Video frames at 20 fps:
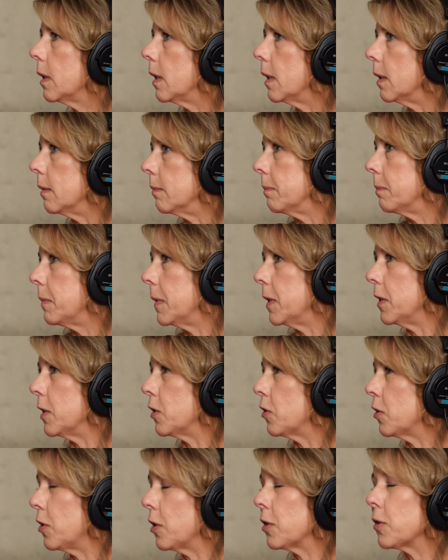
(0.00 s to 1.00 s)
And
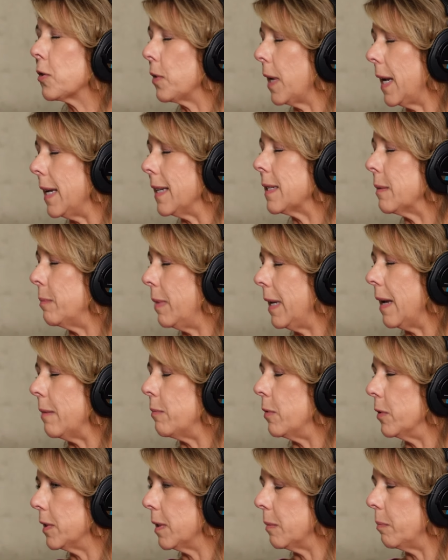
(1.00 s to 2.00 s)
it's just great to be
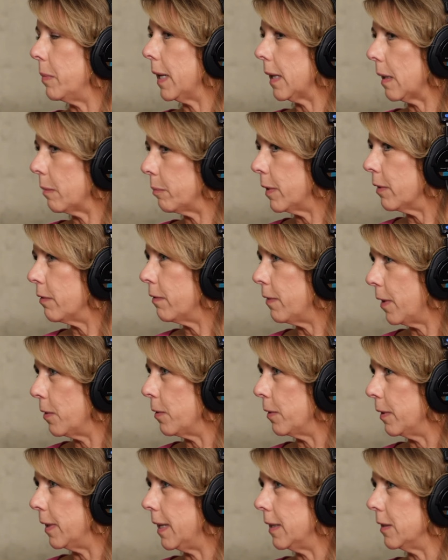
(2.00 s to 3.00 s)
able to pick up the
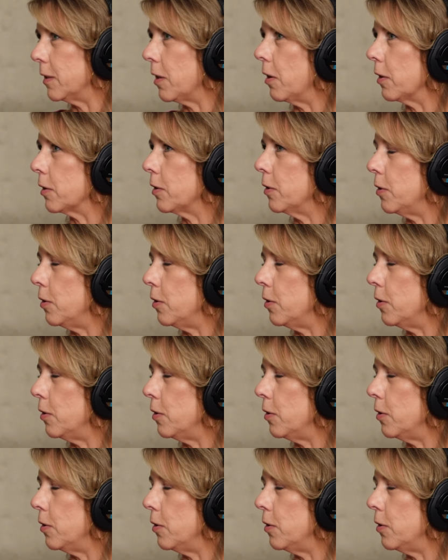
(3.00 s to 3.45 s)
phone and talk to